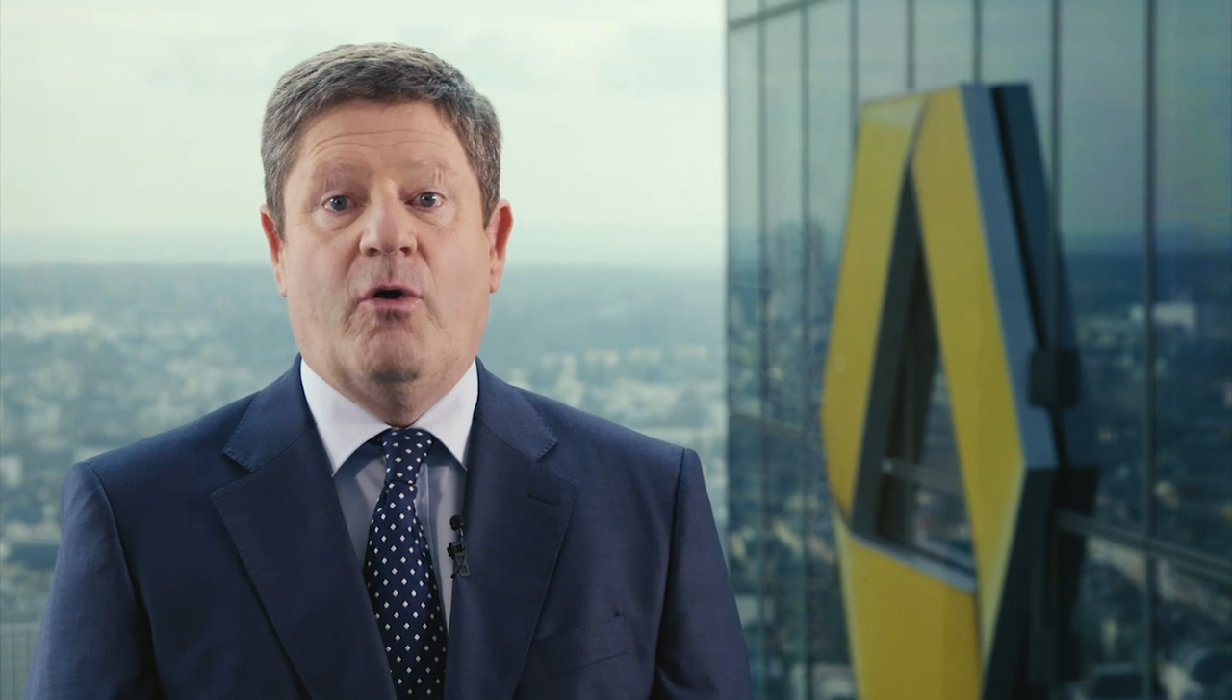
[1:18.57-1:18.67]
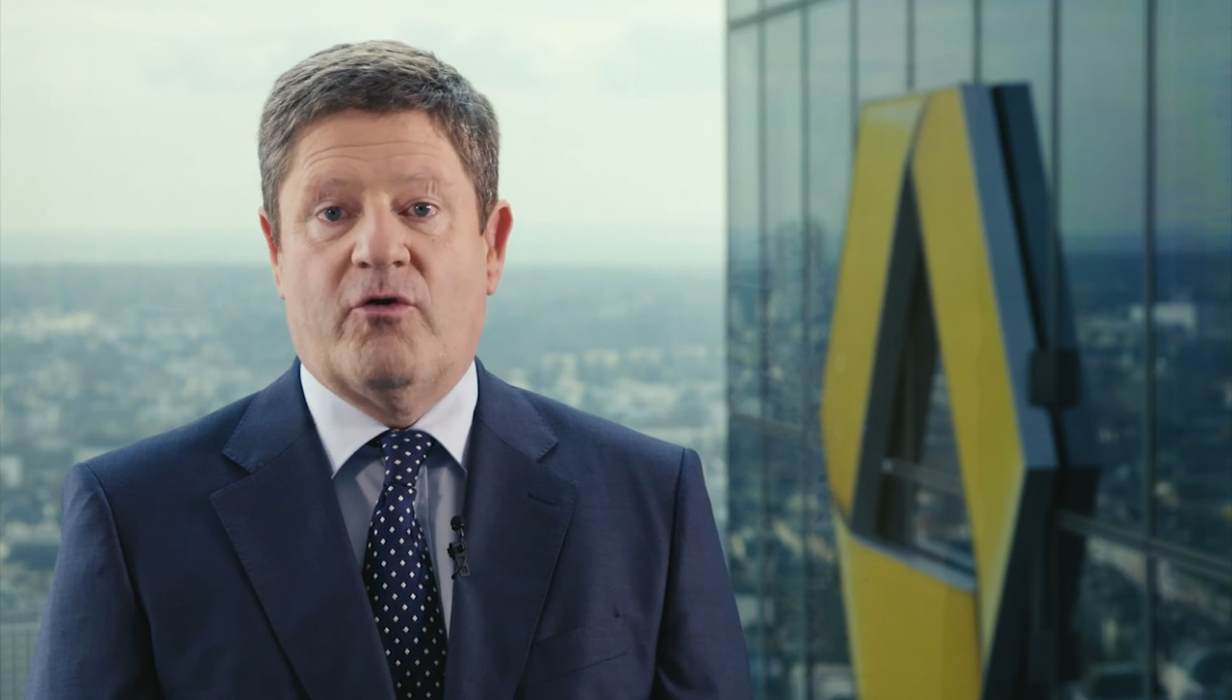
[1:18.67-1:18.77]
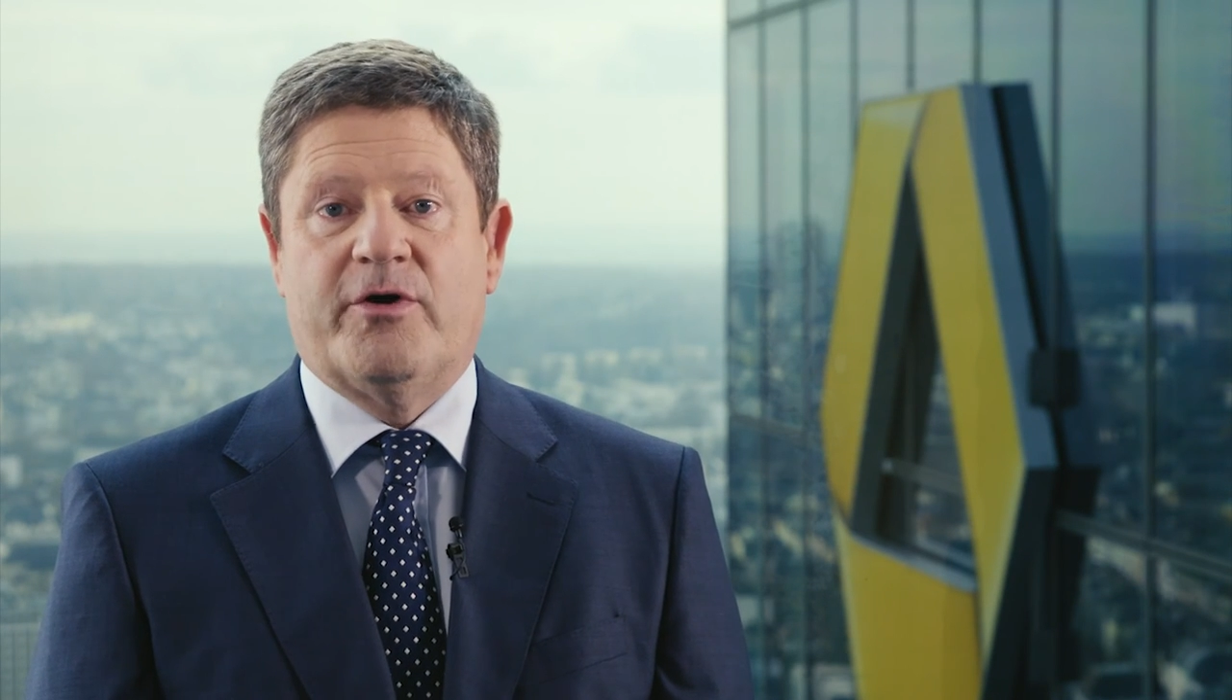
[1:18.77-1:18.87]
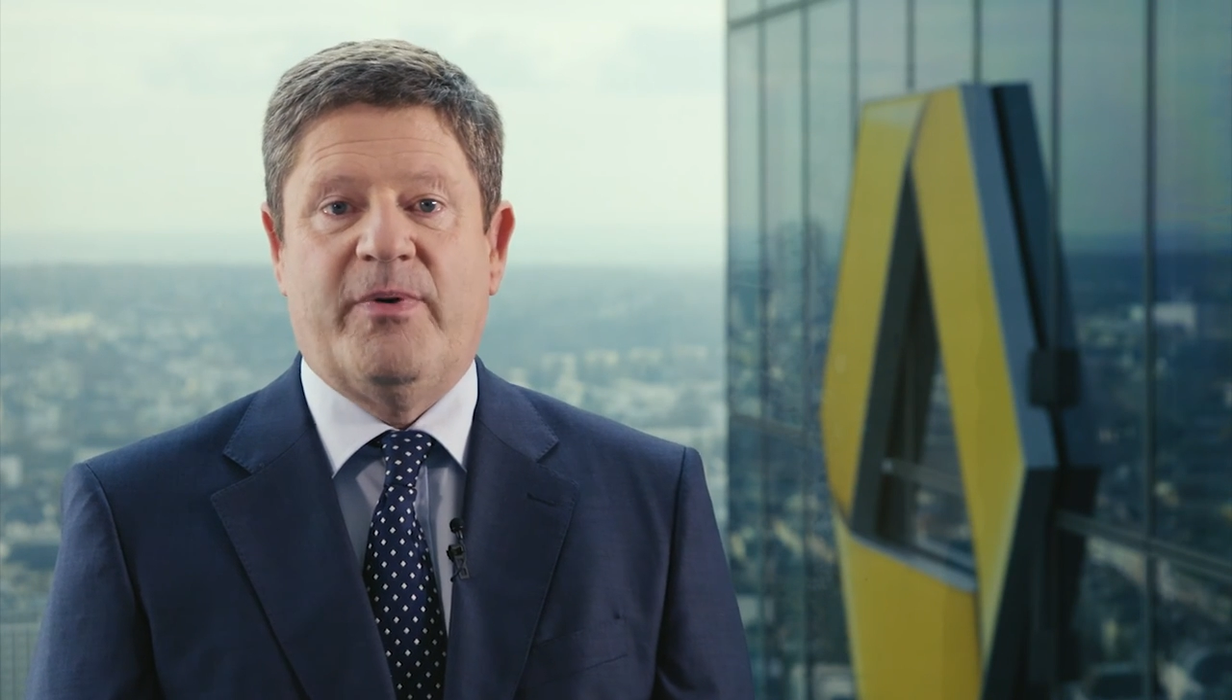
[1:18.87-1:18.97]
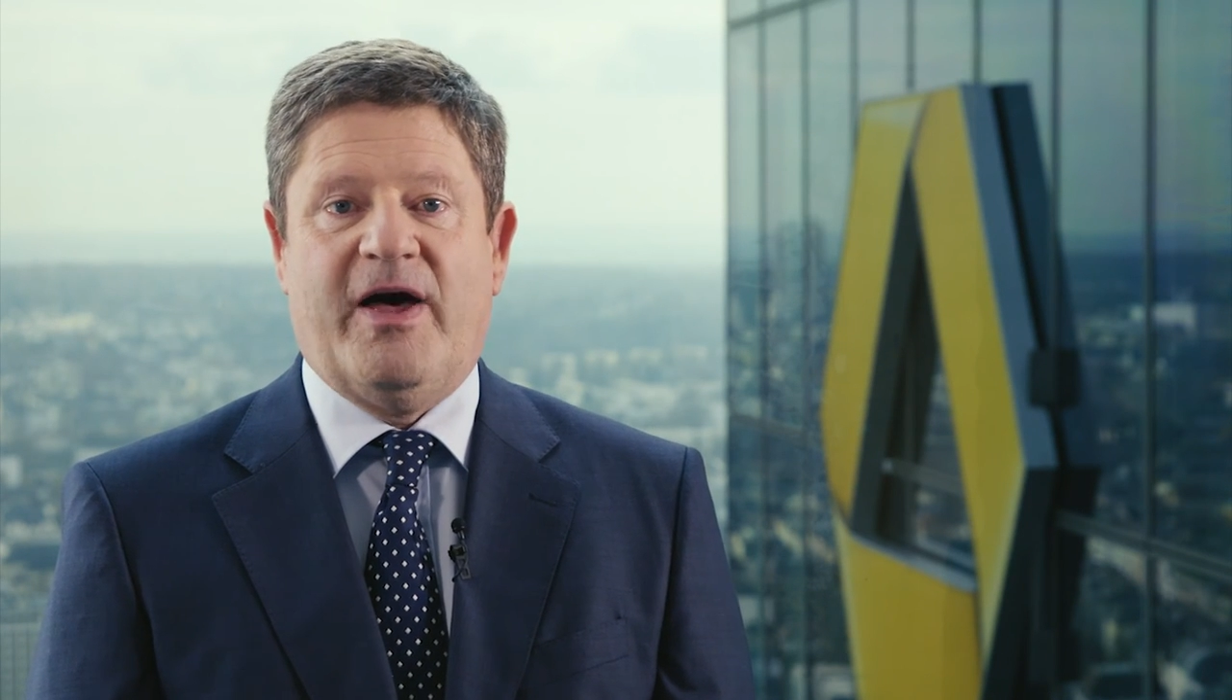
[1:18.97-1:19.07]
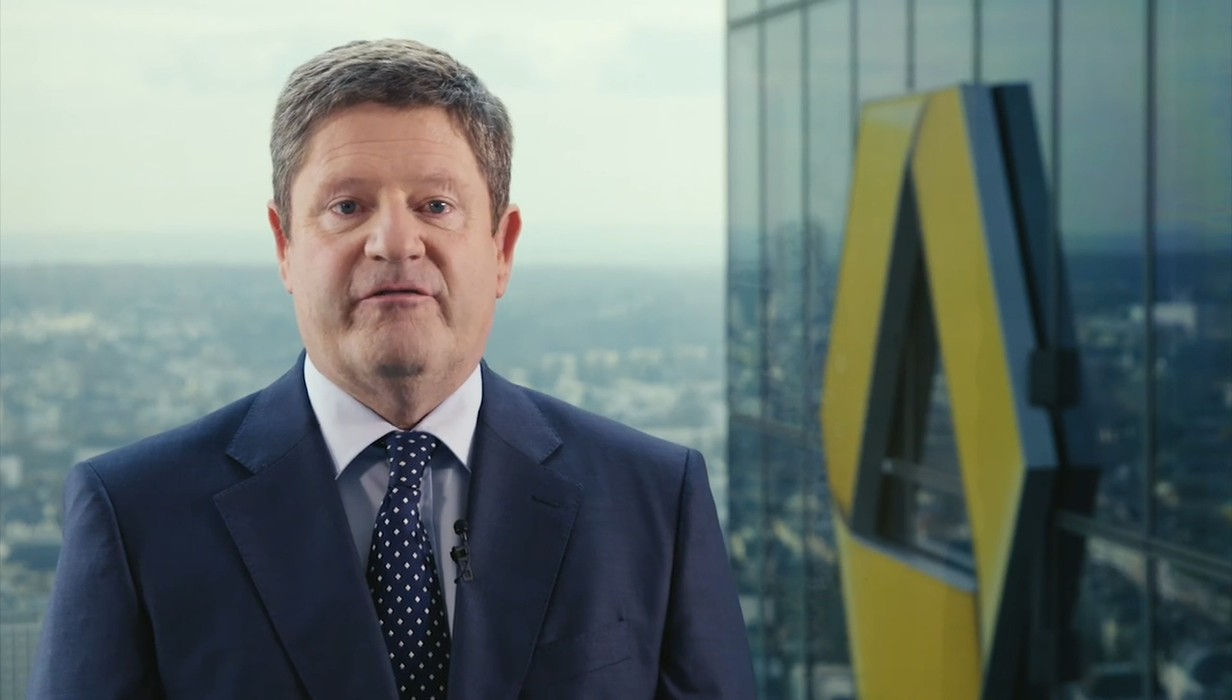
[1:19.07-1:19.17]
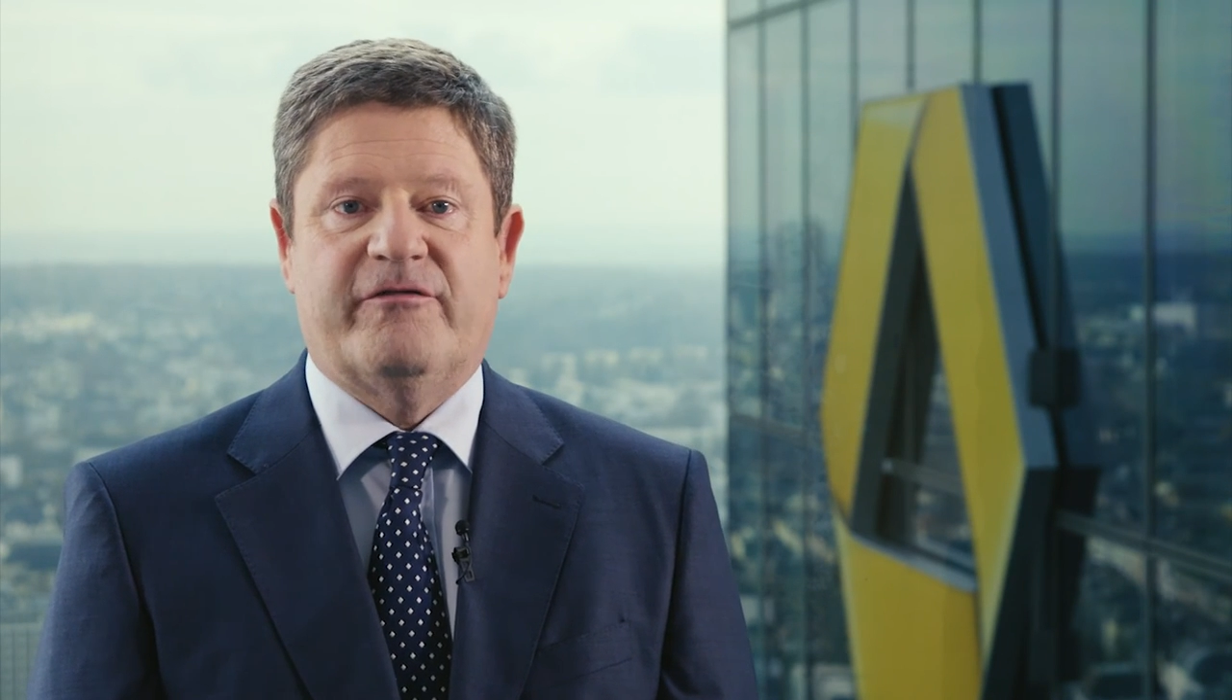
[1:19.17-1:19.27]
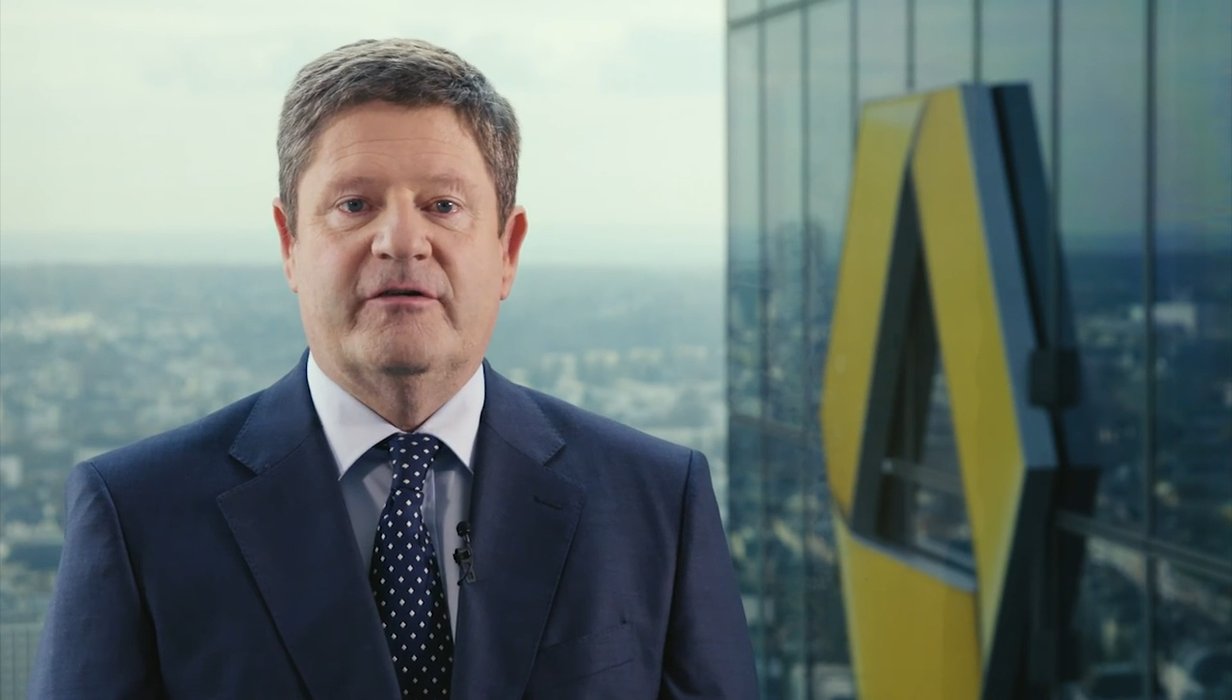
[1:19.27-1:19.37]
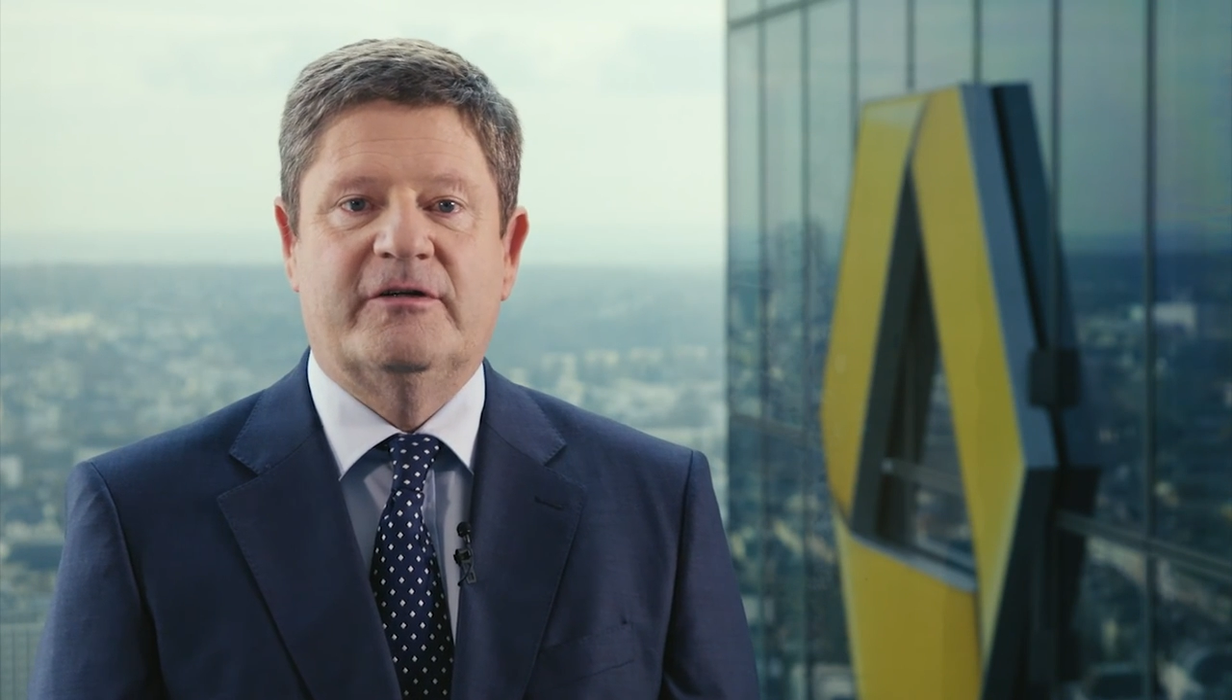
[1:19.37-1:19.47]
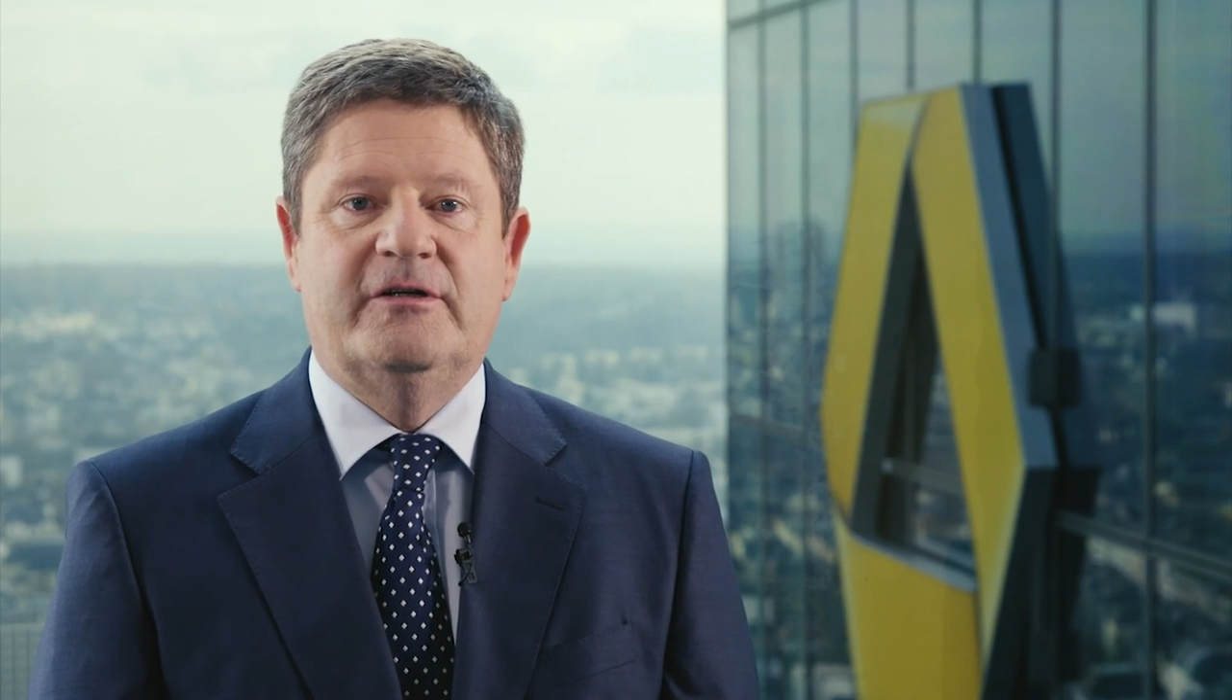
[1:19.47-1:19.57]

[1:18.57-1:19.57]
or above.